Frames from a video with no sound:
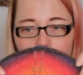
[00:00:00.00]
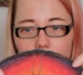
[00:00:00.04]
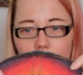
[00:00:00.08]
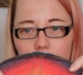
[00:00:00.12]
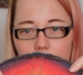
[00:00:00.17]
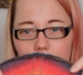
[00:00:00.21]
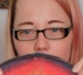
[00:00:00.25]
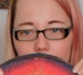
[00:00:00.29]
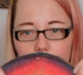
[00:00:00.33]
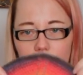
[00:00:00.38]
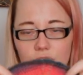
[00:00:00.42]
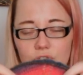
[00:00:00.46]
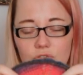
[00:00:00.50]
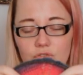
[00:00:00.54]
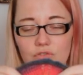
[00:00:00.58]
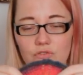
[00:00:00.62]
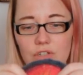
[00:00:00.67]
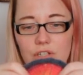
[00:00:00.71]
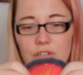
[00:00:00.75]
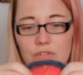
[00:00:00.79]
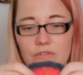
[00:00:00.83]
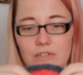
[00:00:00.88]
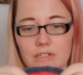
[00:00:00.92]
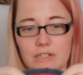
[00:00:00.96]
Also, it's
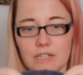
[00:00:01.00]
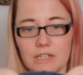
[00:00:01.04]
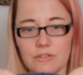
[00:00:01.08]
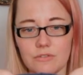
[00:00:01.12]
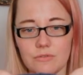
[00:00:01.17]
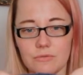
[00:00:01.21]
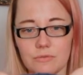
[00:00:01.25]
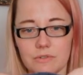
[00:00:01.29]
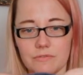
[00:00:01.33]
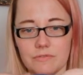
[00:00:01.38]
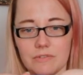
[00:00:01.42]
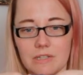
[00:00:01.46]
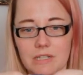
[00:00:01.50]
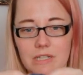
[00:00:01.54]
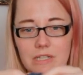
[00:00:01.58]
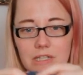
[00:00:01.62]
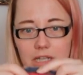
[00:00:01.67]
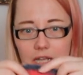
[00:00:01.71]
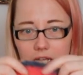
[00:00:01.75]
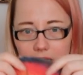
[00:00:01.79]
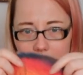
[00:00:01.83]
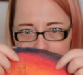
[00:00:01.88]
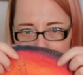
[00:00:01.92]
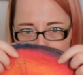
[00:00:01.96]
really, really nice to work with. It
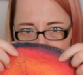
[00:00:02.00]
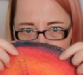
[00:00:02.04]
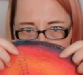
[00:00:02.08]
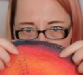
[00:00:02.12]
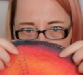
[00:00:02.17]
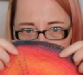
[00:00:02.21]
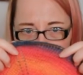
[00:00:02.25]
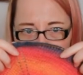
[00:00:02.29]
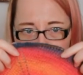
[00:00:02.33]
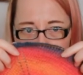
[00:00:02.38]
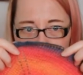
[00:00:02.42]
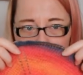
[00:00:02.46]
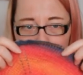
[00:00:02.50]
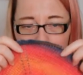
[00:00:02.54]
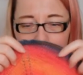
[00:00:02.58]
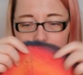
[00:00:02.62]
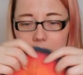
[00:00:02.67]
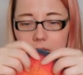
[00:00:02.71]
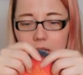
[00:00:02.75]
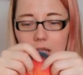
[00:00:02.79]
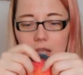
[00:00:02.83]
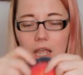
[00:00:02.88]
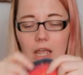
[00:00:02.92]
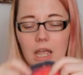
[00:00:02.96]
has a bit of a
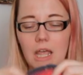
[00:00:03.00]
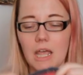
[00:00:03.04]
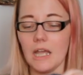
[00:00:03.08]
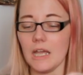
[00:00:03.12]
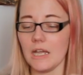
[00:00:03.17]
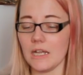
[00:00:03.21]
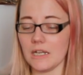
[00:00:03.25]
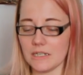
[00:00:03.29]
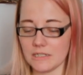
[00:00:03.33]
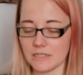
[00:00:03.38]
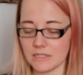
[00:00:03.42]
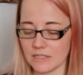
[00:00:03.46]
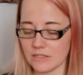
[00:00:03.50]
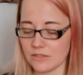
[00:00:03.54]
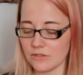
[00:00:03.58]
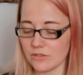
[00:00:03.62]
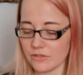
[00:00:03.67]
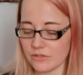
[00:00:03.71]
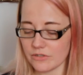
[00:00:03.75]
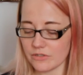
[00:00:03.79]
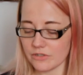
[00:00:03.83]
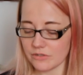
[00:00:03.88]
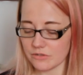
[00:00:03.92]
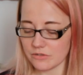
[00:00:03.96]
halo. And it
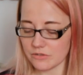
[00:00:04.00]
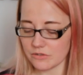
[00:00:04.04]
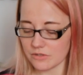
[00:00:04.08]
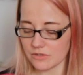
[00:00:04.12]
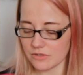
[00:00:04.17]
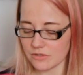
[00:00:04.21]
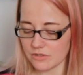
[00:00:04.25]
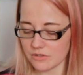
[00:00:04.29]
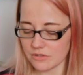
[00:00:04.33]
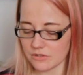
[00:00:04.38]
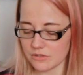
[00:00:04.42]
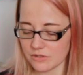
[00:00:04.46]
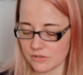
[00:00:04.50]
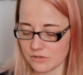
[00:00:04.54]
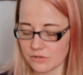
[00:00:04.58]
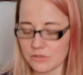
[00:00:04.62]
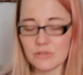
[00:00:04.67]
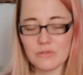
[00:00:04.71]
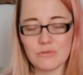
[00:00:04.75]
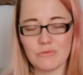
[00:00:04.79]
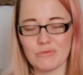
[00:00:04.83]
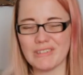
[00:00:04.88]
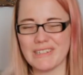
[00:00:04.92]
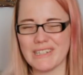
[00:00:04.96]
doesn't
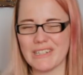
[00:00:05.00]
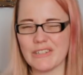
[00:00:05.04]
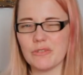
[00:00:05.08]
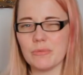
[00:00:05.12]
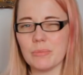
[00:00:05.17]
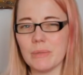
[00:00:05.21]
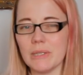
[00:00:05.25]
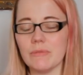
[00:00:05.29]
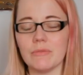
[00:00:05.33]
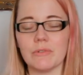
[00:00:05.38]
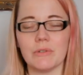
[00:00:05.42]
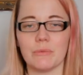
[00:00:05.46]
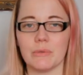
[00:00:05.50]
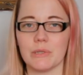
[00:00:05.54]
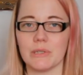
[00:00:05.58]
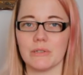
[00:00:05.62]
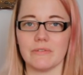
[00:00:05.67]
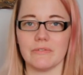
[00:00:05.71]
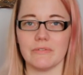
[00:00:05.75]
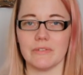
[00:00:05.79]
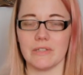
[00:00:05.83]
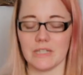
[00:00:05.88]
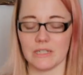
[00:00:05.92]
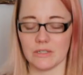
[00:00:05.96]
really split when you're
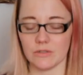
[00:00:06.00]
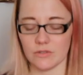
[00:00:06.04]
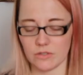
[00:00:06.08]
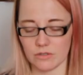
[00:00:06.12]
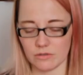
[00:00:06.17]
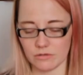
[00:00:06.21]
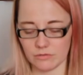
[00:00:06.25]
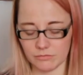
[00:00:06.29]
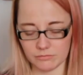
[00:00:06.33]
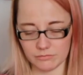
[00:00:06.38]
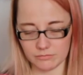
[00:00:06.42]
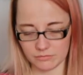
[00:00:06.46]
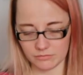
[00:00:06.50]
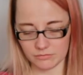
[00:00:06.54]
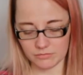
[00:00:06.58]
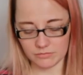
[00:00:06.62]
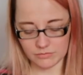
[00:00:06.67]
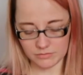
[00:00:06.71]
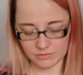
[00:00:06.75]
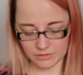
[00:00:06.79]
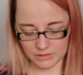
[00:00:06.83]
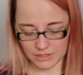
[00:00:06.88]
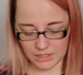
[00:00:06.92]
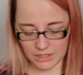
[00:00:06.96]
working with it. So,
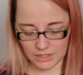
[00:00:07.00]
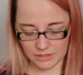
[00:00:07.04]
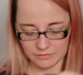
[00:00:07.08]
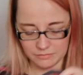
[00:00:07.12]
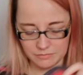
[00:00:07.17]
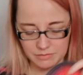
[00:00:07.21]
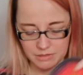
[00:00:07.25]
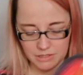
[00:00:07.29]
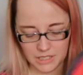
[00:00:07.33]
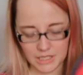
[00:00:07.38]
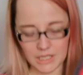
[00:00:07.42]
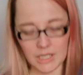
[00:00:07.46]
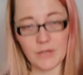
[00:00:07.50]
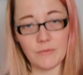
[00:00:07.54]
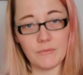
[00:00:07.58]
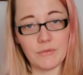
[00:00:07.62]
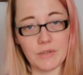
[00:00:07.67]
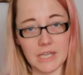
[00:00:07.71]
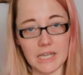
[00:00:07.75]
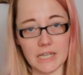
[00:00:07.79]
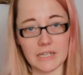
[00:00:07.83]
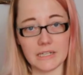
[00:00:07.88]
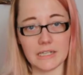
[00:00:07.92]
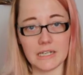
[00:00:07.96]
yeah. If
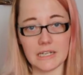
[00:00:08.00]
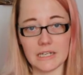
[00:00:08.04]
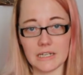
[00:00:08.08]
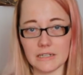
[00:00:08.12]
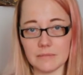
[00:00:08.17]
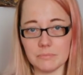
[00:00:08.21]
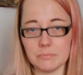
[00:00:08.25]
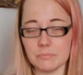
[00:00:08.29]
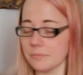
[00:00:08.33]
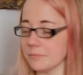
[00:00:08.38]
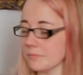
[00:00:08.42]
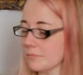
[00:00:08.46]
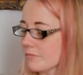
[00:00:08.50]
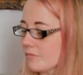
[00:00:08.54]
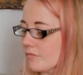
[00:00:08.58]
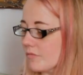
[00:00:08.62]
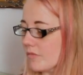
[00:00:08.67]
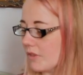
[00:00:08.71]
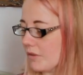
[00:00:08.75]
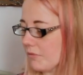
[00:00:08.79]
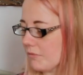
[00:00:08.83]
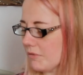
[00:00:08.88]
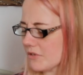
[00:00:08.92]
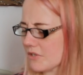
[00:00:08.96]
you can't get it,
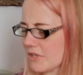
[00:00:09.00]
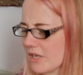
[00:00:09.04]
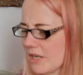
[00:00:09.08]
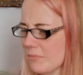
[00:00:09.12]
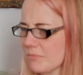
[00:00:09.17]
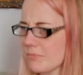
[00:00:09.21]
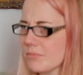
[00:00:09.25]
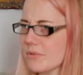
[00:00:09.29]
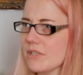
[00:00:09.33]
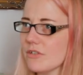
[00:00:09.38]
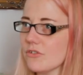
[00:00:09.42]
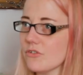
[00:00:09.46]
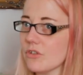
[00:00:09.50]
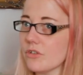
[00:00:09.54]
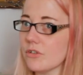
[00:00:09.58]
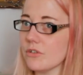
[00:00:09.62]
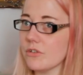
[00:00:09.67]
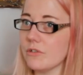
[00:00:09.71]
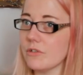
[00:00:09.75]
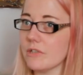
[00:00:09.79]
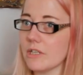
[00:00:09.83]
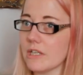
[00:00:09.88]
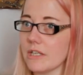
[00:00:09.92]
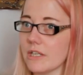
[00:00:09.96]
which I'm pretty certain
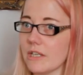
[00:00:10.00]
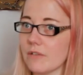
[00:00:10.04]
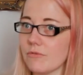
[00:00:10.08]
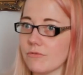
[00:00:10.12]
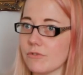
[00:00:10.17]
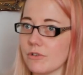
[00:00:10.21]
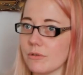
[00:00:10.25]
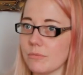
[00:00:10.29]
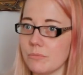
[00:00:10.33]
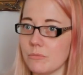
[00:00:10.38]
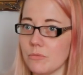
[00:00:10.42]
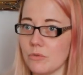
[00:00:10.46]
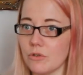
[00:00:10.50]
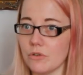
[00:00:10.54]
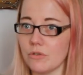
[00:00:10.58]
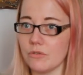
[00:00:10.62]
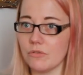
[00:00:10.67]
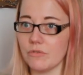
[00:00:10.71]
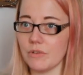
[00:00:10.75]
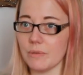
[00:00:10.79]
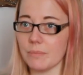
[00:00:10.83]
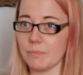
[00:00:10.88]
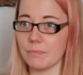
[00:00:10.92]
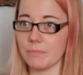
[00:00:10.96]
you can get from
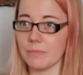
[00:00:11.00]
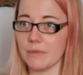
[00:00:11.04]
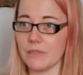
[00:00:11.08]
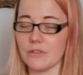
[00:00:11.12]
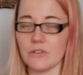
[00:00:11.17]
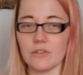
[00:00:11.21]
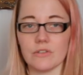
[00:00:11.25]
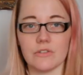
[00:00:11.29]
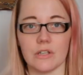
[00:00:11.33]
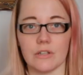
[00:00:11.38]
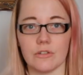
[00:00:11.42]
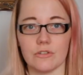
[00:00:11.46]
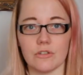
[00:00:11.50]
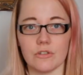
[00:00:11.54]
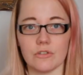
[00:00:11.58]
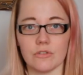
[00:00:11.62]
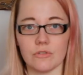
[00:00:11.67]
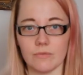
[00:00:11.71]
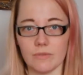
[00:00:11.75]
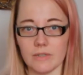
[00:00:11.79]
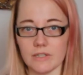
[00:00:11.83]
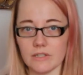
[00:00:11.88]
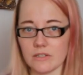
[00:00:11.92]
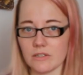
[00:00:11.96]
more web pages than
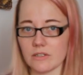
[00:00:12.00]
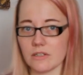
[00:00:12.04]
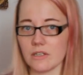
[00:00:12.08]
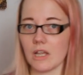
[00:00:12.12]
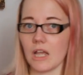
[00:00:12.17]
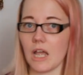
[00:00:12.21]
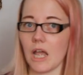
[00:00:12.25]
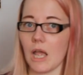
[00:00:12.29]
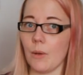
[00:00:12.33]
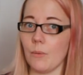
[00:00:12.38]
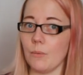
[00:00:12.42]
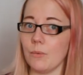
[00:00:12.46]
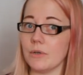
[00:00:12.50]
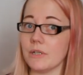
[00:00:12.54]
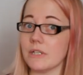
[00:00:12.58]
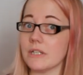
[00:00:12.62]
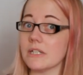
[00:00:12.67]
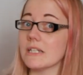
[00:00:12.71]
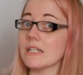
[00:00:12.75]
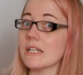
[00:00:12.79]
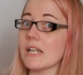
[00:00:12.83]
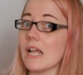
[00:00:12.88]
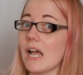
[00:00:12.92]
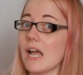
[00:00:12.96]
just Wish, I
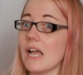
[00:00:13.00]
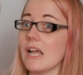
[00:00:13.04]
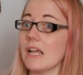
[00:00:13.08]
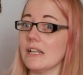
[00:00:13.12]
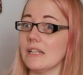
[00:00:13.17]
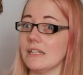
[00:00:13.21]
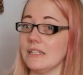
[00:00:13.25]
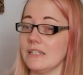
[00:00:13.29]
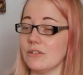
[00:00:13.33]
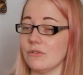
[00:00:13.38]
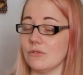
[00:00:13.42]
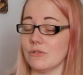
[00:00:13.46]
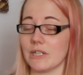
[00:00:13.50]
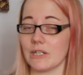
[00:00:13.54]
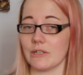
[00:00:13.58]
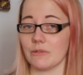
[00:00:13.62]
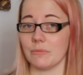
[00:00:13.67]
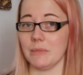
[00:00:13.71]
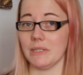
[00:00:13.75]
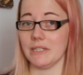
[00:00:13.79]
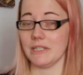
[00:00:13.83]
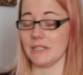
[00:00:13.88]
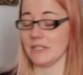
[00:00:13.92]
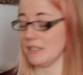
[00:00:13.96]
need to
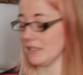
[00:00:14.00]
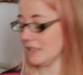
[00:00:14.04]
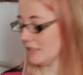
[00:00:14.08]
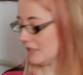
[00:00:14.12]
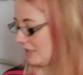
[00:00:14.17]
recommend it.